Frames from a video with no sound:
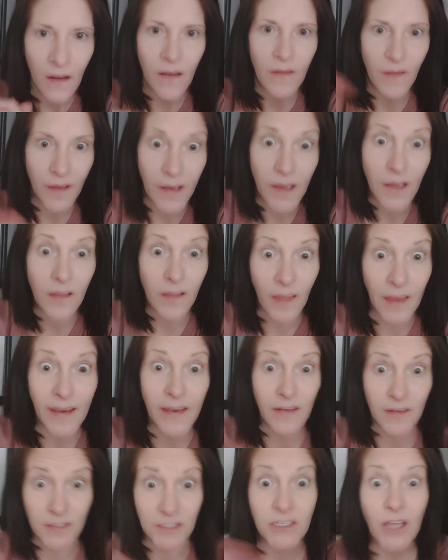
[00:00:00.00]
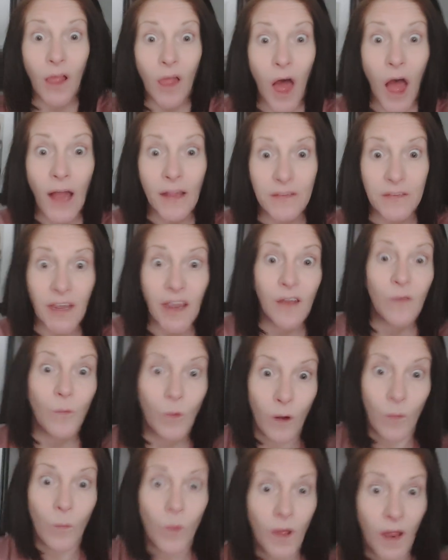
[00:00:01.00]
and like a like a salon tan
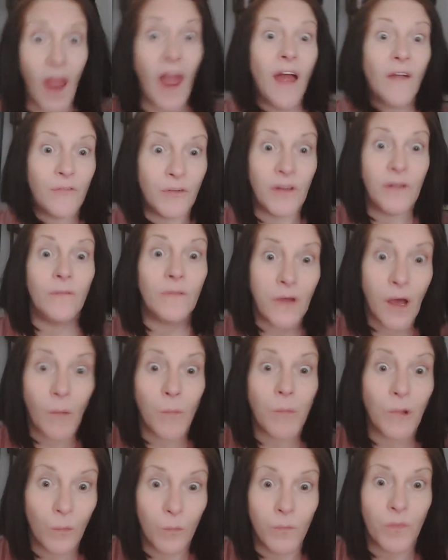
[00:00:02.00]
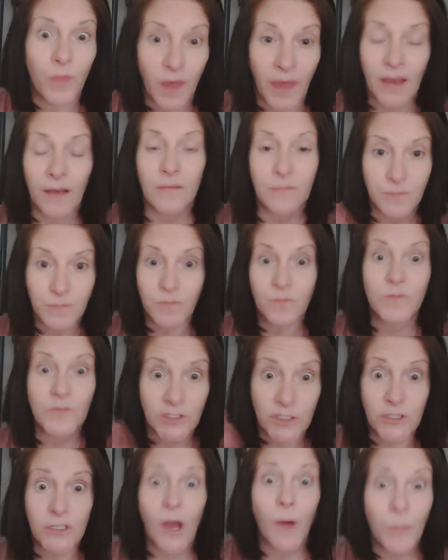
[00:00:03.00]
where I went every couple like
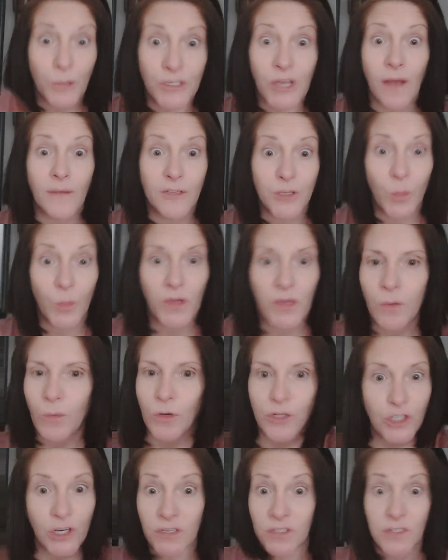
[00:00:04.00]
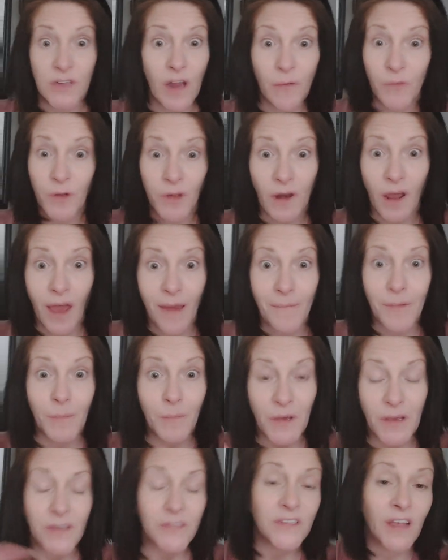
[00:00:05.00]
couple times a week, which is never going to happen
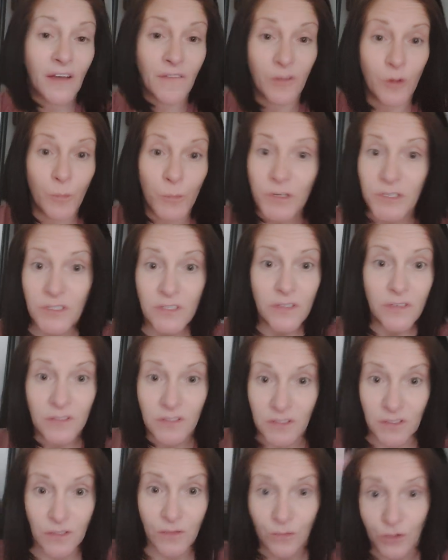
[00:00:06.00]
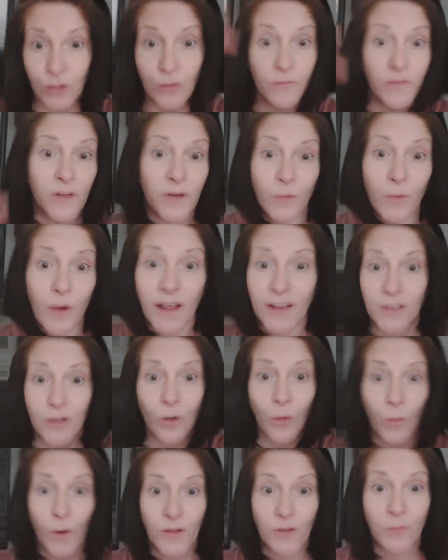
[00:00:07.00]
because I have lupus and the, those UV rays
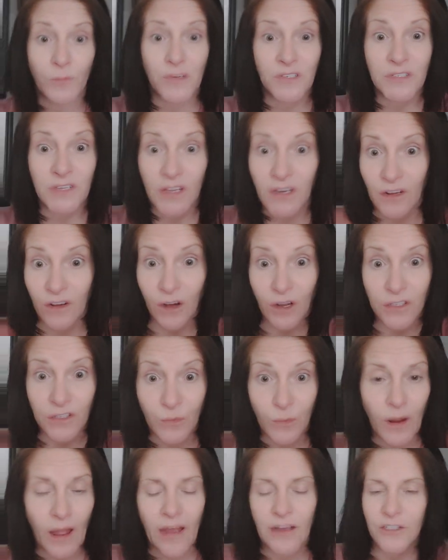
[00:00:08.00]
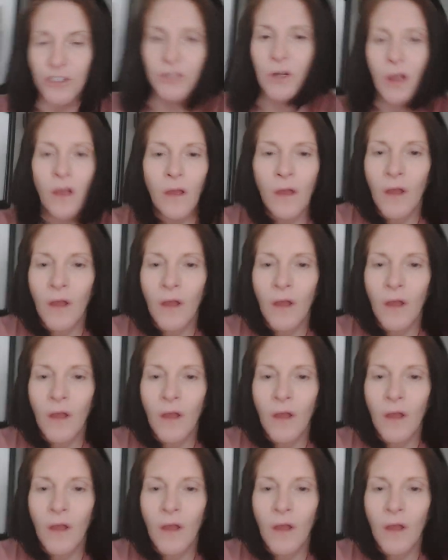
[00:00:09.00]
go right through my skin and cause a rash.